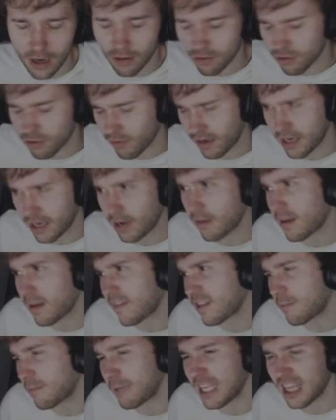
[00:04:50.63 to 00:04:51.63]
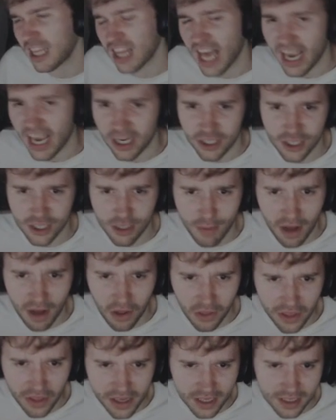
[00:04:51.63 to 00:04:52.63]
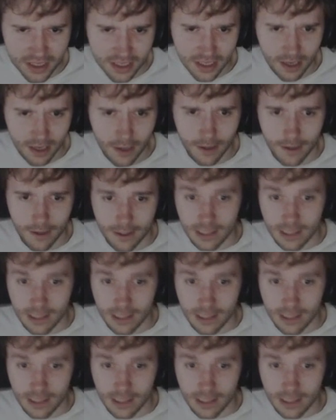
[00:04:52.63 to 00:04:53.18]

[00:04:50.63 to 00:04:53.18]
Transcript: Oh, great. Now I'm going to have to be lectured about this.